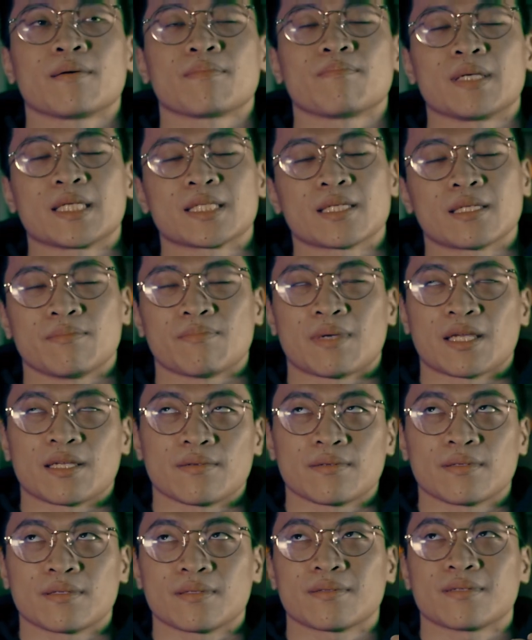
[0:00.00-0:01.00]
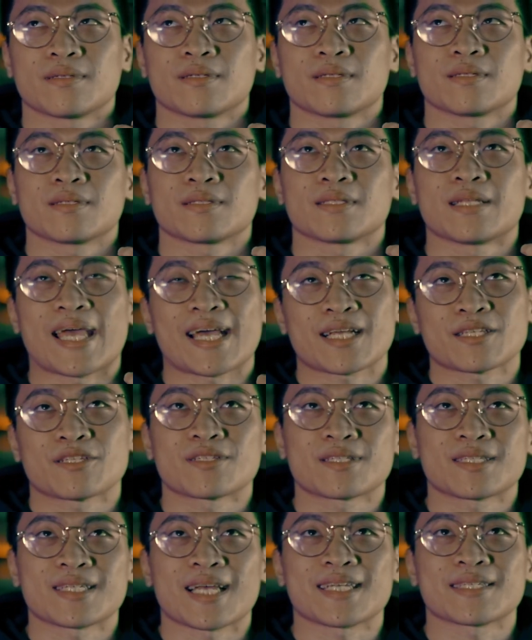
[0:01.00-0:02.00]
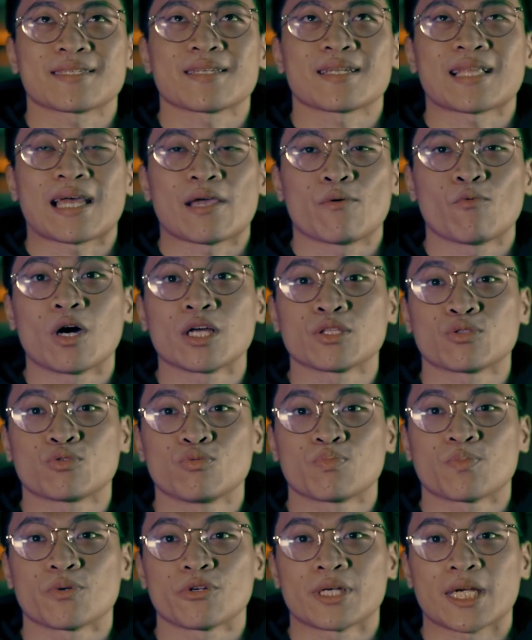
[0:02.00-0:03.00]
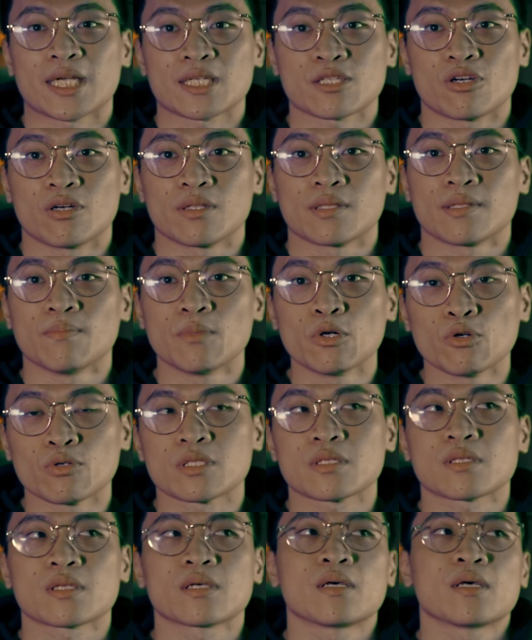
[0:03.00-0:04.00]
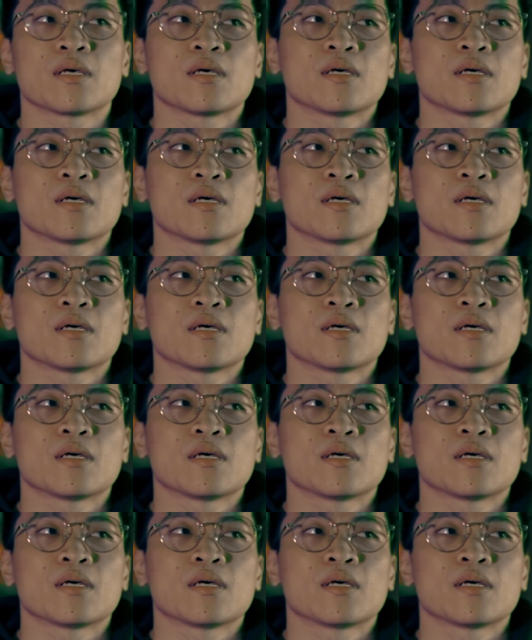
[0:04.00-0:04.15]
basically the exercise that I want to progress on the most.